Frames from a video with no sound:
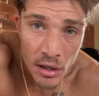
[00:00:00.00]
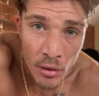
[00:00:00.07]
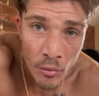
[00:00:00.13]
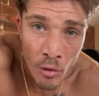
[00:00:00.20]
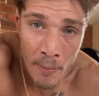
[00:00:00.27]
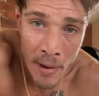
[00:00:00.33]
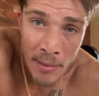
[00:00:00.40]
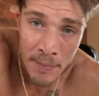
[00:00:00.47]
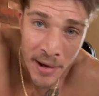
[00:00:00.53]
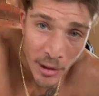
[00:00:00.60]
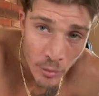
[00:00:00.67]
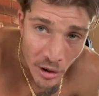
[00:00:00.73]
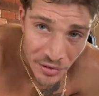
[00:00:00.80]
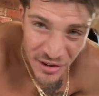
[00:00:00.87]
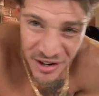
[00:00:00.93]
What made me
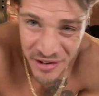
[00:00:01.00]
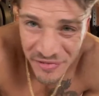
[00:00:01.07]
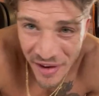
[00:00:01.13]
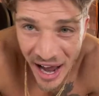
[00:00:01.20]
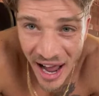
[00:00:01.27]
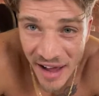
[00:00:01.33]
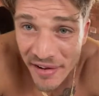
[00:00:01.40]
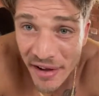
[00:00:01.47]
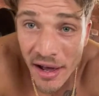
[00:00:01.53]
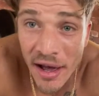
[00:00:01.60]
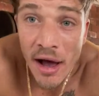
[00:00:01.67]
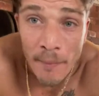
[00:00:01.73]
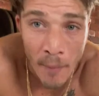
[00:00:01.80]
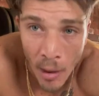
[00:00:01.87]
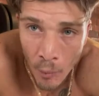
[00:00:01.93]
pick 135?
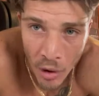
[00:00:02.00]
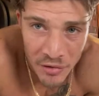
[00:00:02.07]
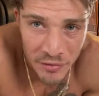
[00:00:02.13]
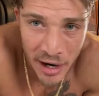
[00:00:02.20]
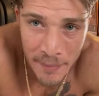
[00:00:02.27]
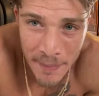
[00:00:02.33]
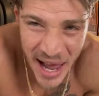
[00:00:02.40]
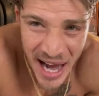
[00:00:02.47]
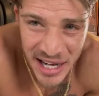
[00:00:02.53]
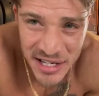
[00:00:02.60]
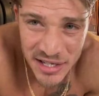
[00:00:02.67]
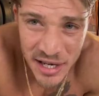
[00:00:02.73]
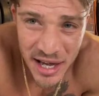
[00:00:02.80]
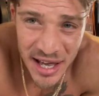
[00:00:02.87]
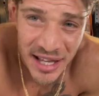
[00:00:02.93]
My one rep
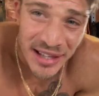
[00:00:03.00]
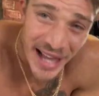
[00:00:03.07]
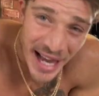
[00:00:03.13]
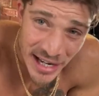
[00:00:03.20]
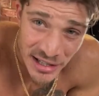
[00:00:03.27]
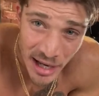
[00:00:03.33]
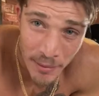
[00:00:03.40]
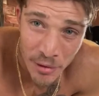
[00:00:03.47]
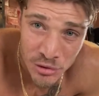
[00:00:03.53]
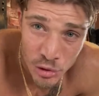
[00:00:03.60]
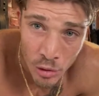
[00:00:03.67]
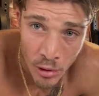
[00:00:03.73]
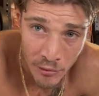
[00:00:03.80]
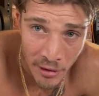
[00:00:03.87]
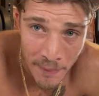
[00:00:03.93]
max. Last
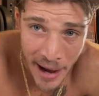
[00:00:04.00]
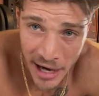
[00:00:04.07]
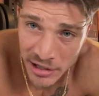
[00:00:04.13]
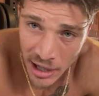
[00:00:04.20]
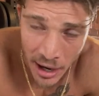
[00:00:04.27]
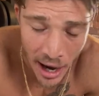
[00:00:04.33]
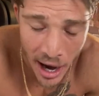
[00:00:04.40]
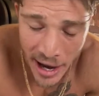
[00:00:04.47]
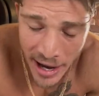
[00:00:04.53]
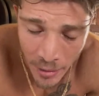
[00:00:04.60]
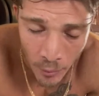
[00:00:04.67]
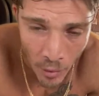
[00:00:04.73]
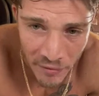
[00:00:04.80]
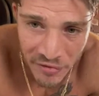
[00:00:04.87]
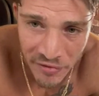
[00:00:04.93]
time I was doing one rep max, I,
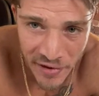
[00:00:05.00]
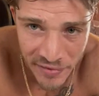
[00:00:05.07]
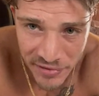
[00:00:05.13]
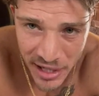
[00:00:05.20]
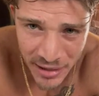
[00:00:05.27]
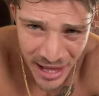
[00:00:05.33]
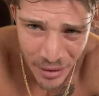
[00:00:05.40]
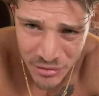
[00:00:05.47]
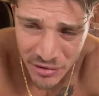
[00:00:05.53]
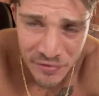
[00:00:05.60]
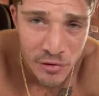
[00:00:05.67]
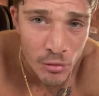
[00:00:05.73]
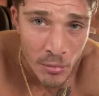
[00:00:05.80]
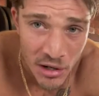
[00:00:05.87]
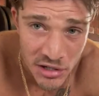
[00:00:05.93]
I hit 150,
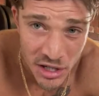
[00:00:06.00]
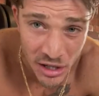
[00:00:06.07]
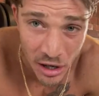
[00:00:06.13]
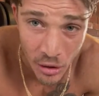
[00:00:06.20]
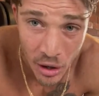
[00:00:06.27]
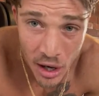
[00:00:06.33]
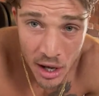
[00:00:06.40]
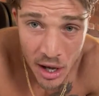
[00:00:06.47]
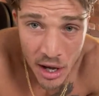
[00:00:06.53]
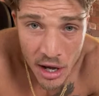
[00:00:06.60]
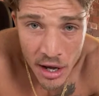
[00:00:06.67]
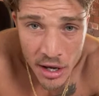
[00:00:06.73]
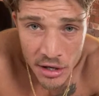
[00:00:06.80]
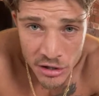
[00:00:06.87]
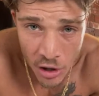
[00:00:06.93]
and that was a few months
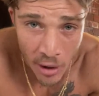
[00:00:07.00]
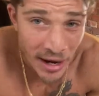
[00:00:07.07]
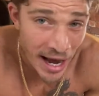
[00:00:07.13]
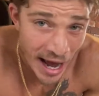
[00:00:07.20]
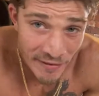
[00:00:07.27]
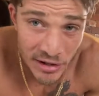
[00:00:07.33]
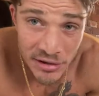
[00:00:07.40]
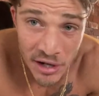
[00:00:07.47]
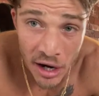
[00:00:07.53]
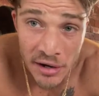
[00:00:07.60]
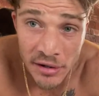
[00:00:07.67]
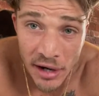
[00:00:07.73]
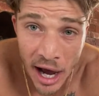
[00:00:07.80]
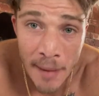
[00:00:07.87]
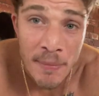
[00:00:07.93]
ago. So, and I
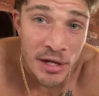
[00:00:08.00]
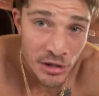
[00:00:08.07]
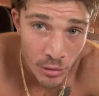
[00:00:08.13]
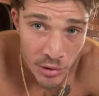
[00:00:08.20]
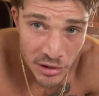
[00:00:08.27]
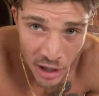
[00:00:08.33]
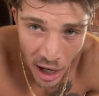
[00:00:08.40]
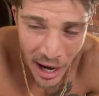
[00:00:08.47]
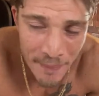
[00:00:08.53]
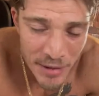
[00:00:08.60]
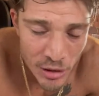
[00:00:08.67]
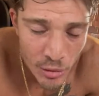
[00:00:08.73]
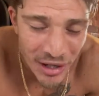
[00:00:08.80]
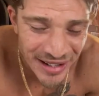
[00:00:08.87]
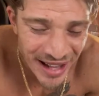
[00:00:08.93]
haven't done, I've been
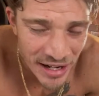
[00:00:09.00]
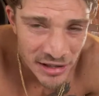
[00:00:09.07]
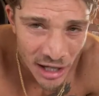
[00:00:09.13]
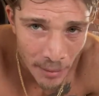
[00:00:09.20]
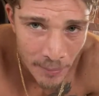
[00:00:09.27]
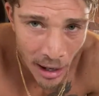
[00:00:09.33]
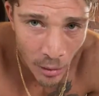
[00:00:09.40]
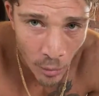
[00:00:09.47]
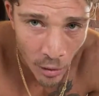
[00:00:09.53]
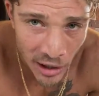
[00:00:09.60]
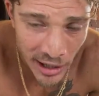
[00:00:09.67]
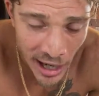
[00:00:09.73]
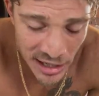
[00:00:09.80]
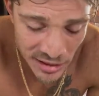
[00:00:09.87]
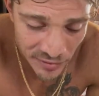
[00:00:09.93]
doing, I've been doing a lot of
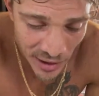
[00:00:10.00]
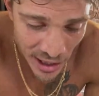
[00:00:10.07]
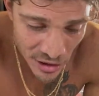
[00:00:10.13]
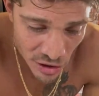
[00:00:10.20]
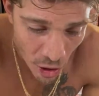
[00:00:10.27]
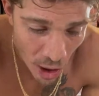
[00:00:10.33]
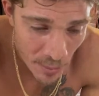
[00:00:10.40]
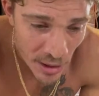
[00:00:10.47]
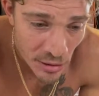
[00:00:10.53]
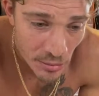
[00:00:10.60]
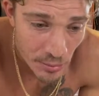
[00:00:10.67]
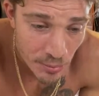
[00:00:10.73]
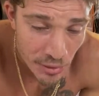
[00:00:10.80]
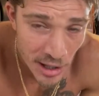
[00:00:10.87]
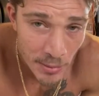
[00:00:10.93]
dumbbell work as of late. So
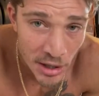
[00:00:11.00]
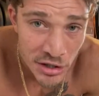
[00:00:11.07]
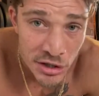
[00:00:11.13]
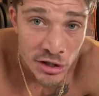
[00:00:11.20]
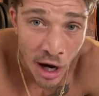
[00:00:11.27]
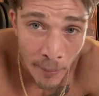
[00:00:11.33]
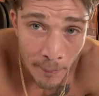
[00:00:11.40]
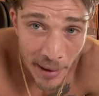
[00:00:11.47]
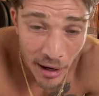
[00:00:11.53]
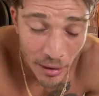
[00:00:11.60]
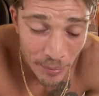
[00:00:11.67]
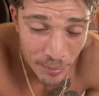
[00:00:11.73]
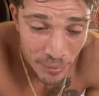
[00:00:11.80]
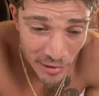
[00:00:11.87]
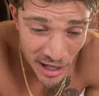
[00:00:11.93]
I've been pretty much
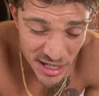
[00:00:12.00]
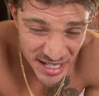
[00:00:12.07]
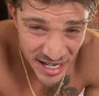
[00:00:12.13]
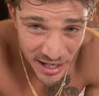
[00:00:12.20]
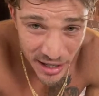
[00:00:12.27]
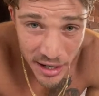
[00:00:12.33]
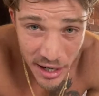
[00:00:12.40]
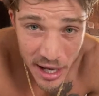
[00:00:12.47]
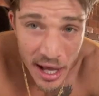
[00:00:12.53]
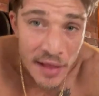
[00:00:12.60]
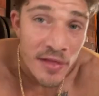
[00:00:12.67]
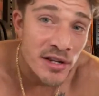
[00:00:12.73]
dumbbell pressing.